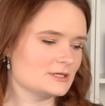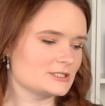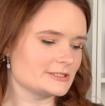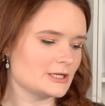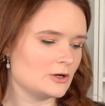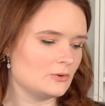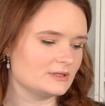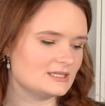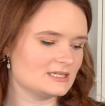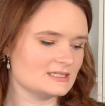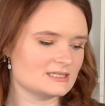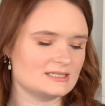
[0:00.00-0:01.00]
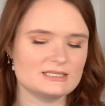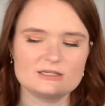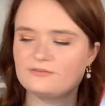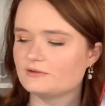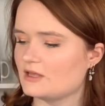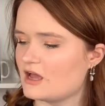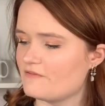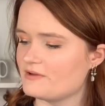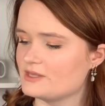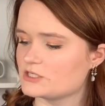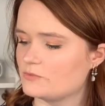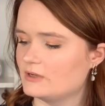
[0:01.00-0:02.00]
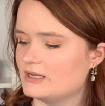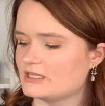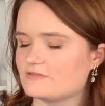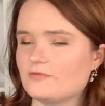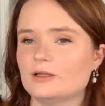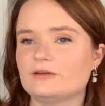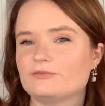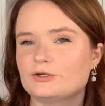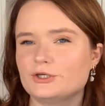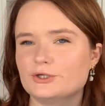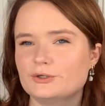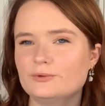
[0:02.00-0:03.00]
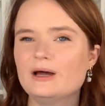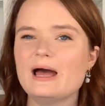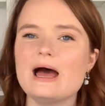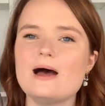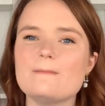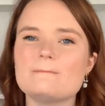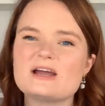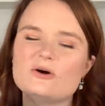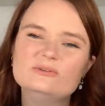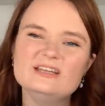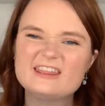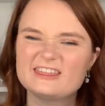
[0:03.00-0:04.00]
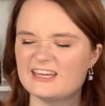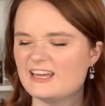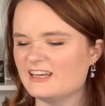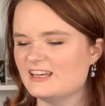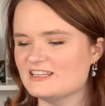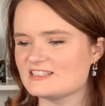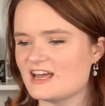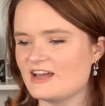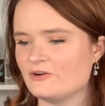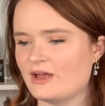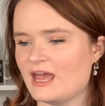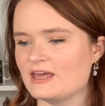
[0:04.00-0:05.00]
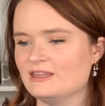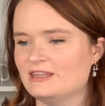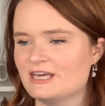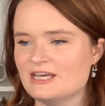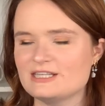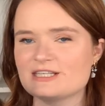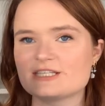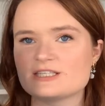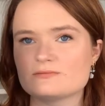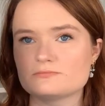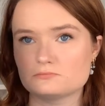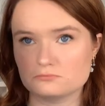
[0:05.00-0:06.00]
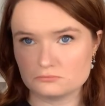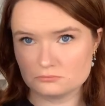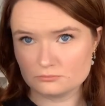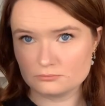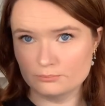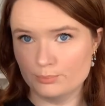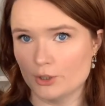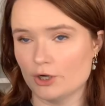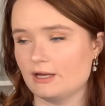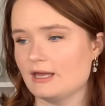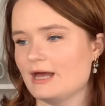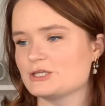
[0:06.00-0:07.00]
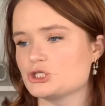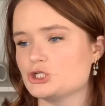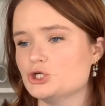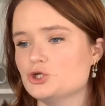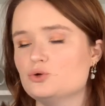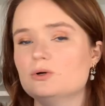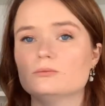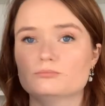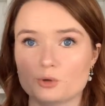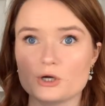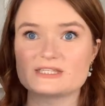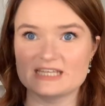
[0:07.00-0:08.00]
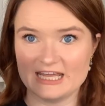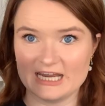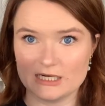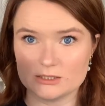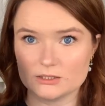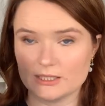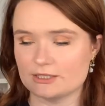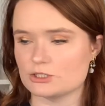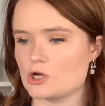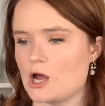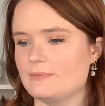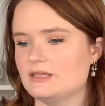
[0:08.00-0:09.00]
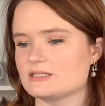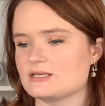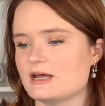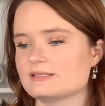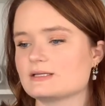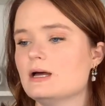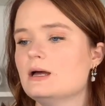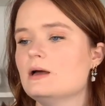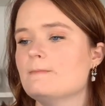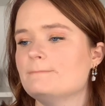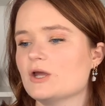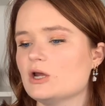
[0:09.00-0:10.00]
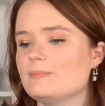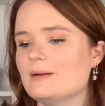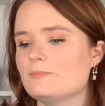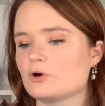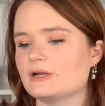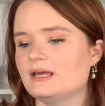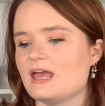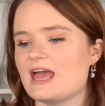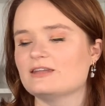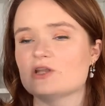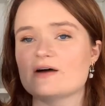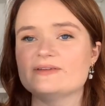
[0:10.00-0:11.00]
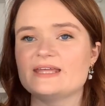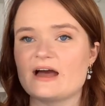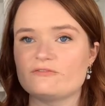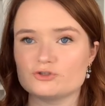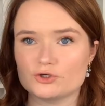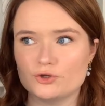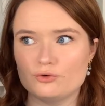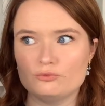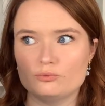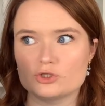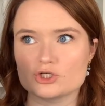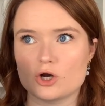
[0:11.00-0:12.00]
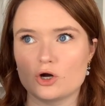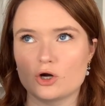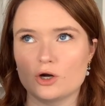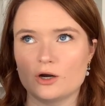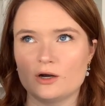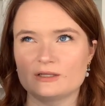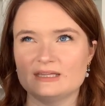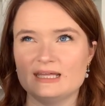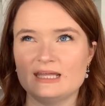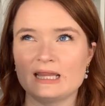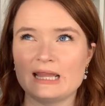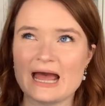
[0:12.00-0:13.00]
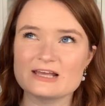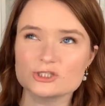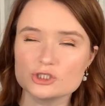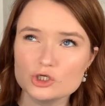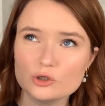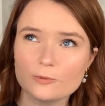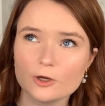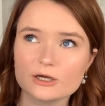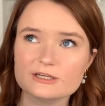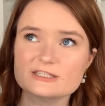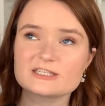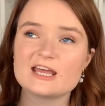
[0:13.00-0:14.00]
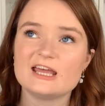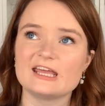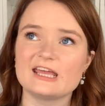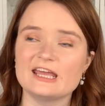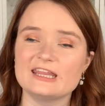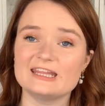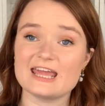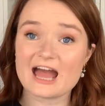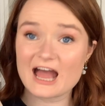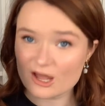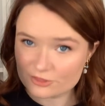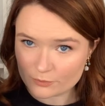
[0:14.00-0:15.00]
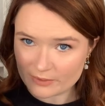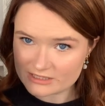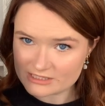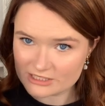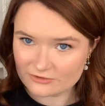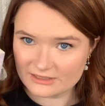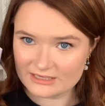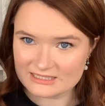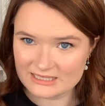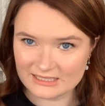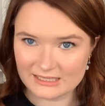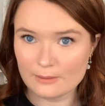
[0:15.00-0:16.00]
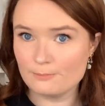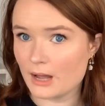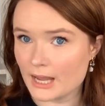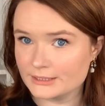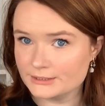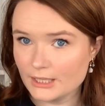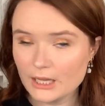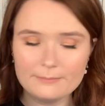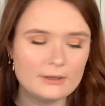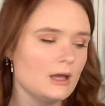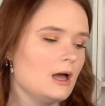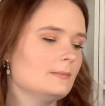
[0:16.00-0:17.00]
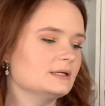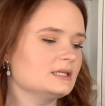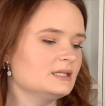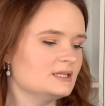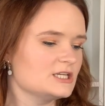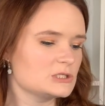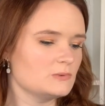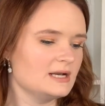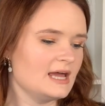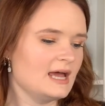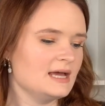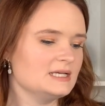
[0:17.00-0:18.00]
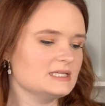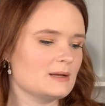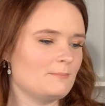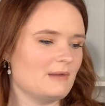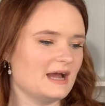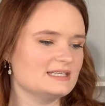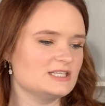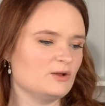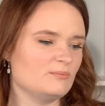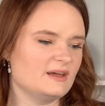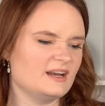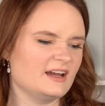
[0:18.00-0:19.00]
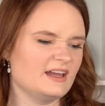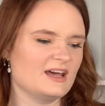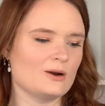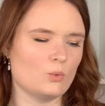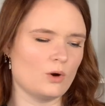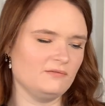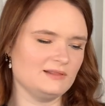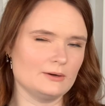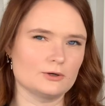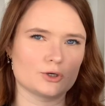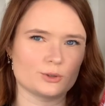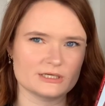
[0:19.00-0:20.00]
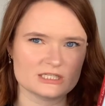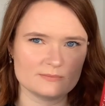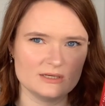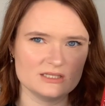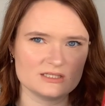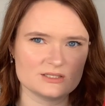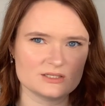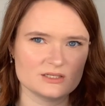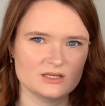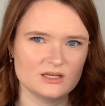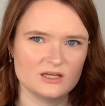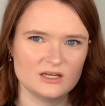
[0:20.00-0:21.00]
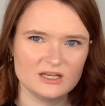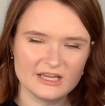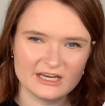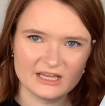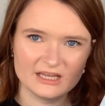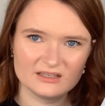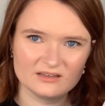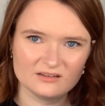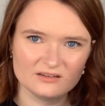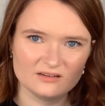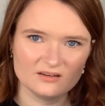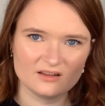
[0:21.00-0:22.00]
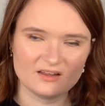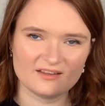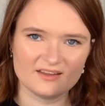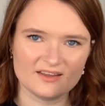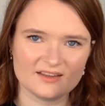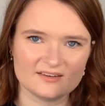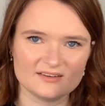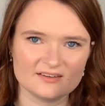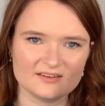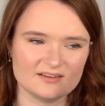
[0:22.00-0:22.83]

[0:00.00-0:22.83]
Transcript: so this is A Season for Love and this one is Falling for You. My only thing is like, okay, this book has two books in it, like this copy. This has Married by Morning and Love in the Afternoon, which are the last two books in the Hathaway series in like a bind up. But then this one has Mine Till Midnight and A Wallflower Christmas in it. And